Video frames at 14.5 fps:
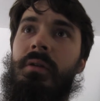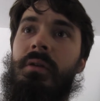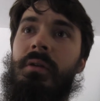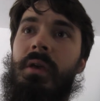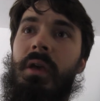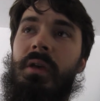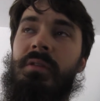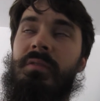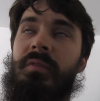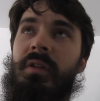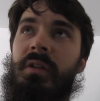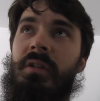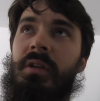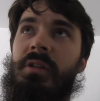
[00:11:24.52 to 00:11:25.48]
case
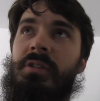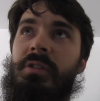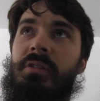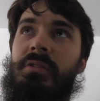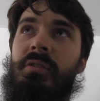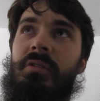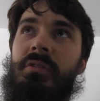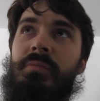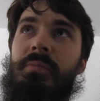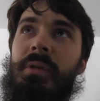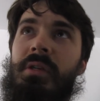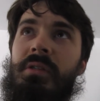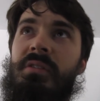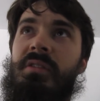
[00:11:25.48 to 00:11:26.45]
ventilation, so it's
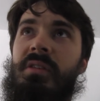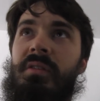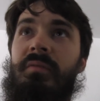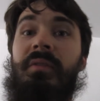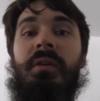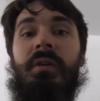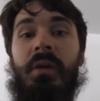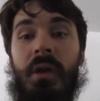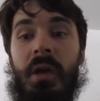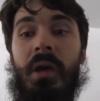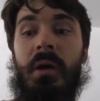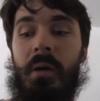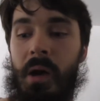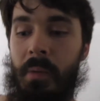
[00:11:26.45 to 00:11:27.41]
PCV.
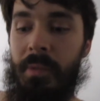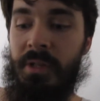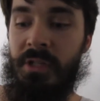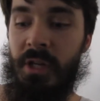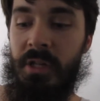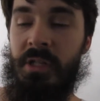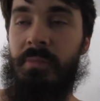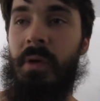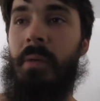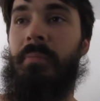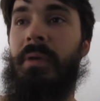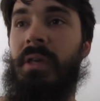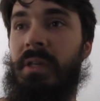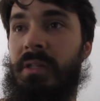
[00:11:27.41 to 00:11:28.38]
I'll be changing my
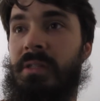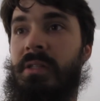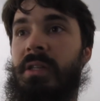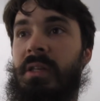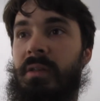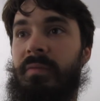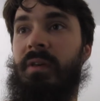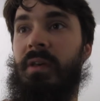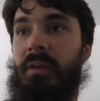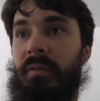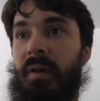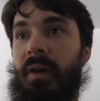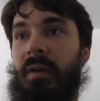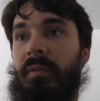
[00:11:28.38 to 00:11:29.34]
PCV
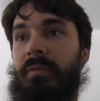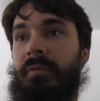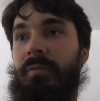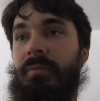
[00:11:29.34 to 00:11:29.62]
valve.